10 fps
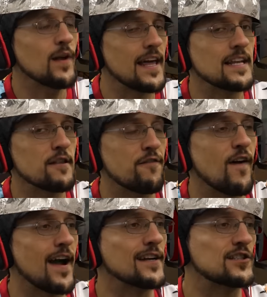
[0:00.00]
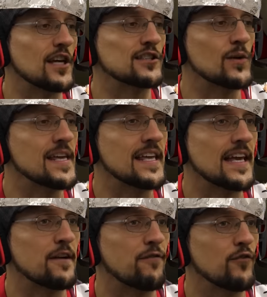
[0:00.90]
created a fire just so he can
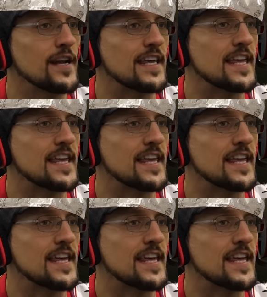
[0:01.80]
get a free